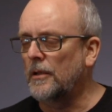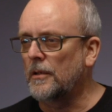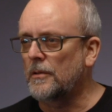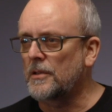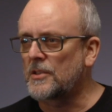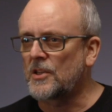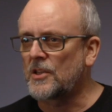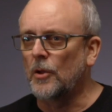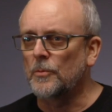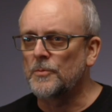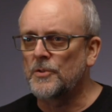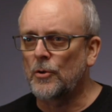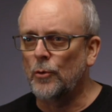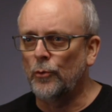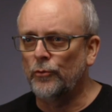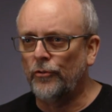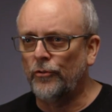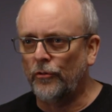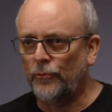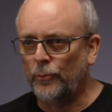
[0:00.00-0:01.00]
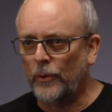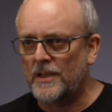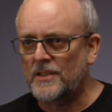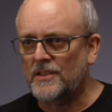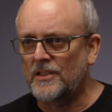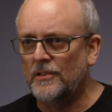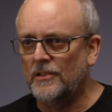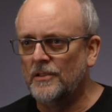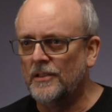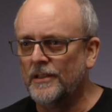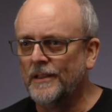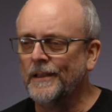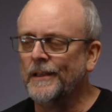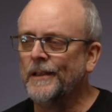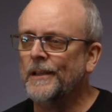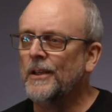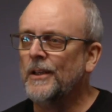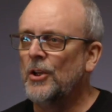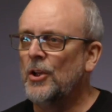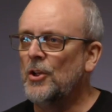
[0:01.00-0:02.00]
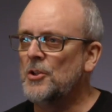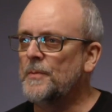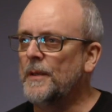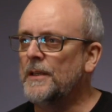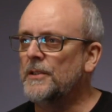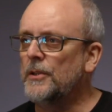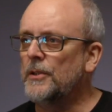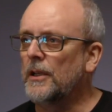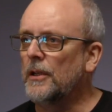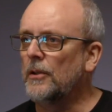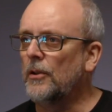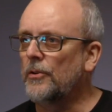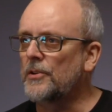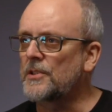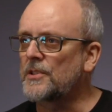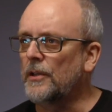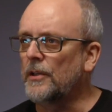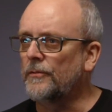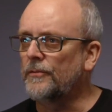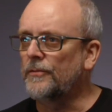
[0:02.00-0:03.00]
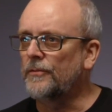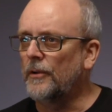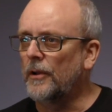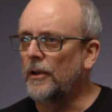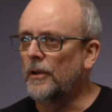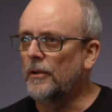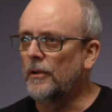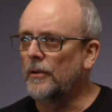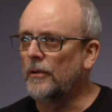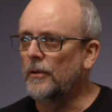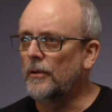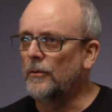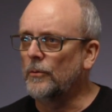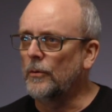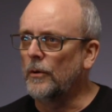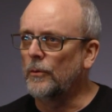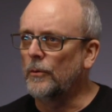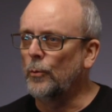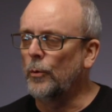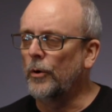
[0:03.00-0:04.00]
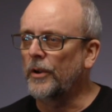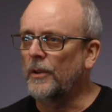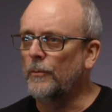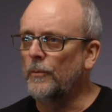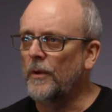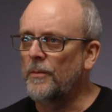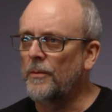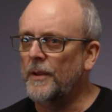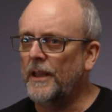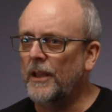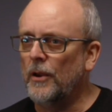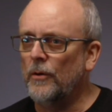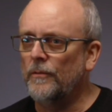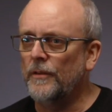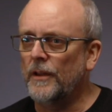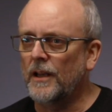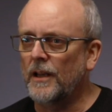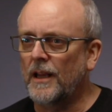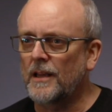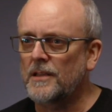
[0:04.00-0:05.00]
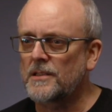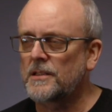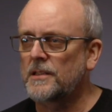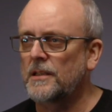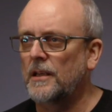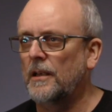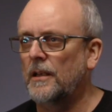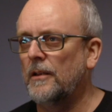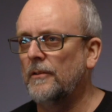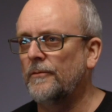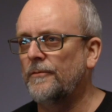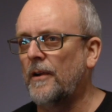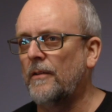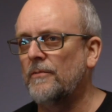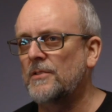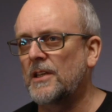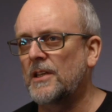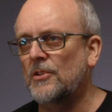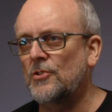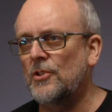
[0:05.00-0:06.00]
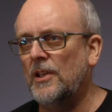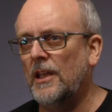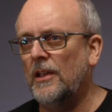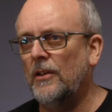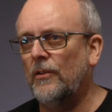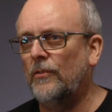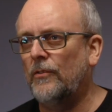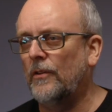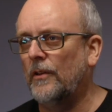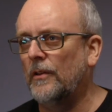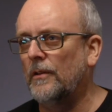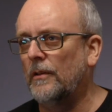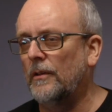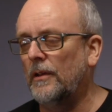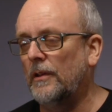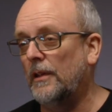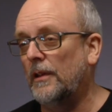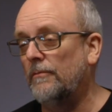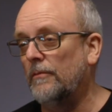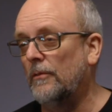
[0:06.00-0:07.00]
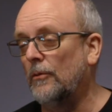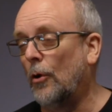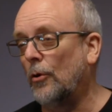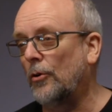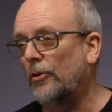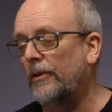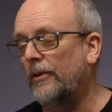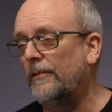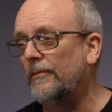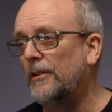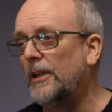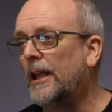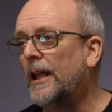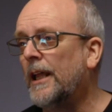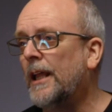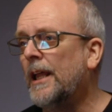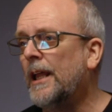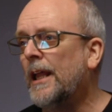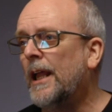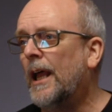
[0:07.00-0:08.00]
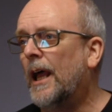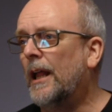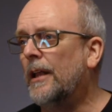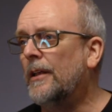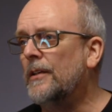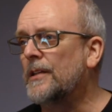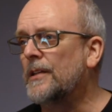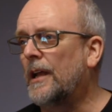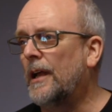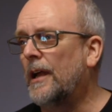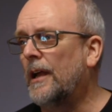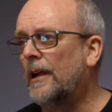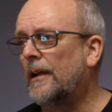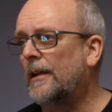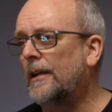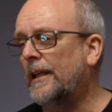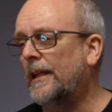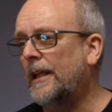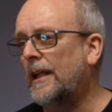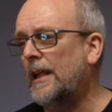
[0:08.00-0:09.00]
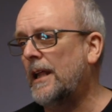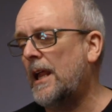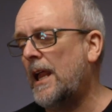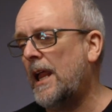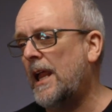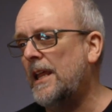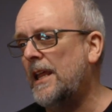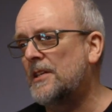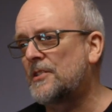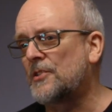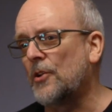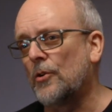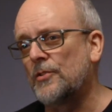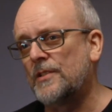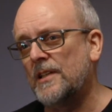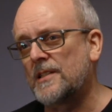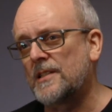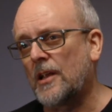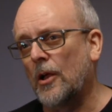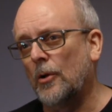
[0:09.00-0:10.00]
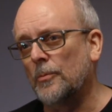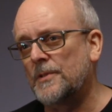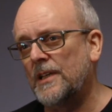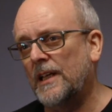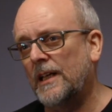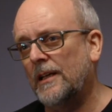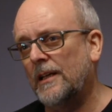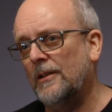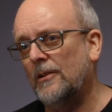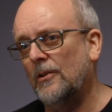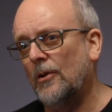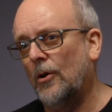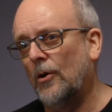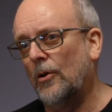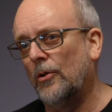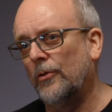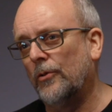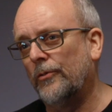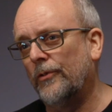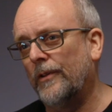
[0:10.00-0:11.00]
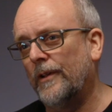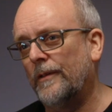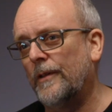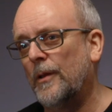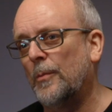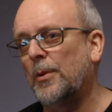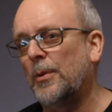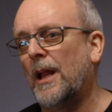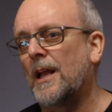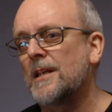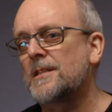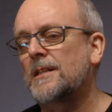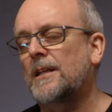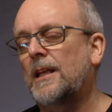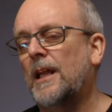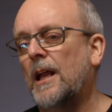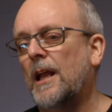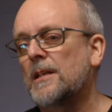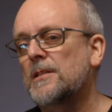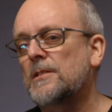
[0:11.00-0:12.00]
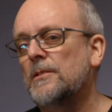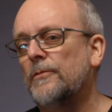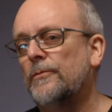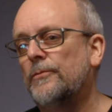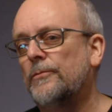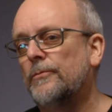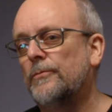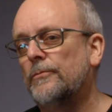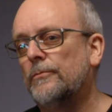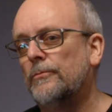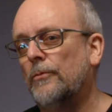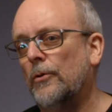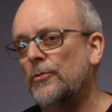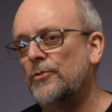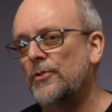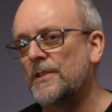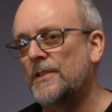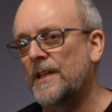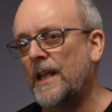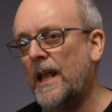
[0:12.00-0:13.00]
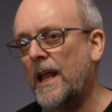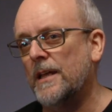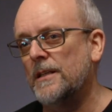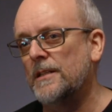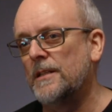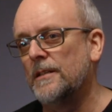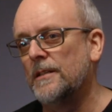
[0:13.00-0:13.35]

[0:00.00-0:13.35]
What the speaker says: sculptor called Josh Weston, who's been doing a lot of stuff working with me over the last 5 or 6 years and longer even. And he started sculpting on the plaster cast of Roger's head.